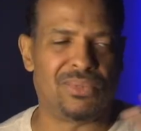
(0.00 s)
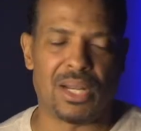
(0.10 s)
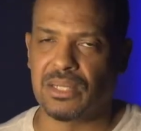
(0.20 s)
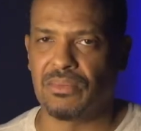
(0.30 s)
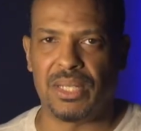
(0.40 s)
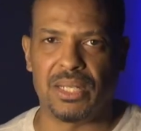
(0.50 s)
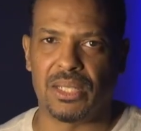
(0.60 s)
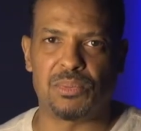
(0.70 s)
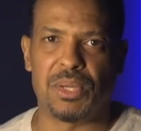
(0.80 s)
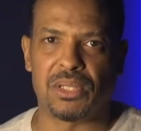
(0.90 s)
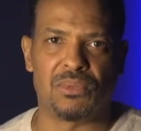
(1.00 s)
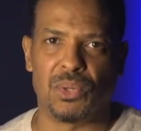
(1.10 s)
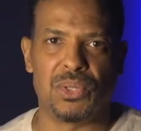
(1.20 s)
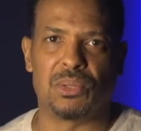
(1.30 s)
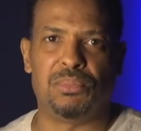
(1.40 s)
relatively inexpensive,
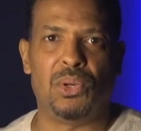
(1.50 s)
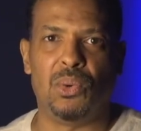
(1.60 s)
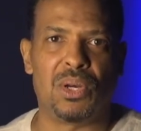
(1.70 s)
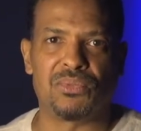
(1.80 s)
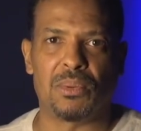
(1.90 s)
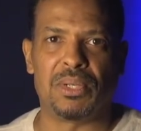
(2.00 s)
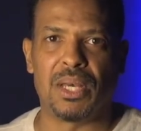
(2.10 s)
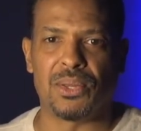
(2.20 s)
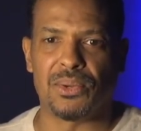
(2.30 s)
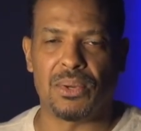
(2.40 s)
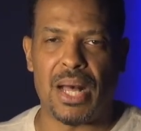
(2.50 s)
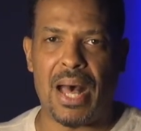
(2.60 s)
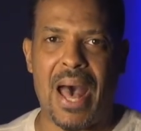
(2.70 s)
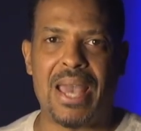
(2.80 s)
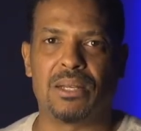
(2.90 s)
or you can pull one from another
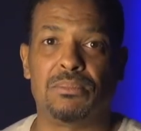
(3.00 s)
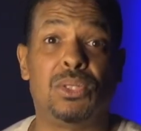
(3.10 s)
item.